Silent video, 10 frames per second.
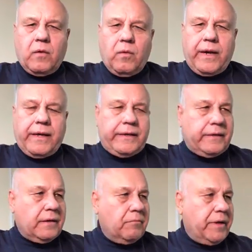
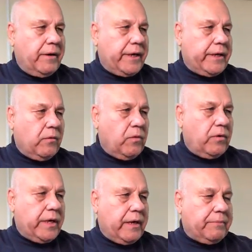when America
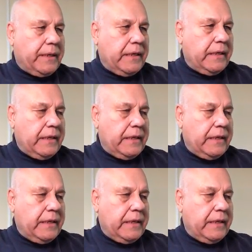woke up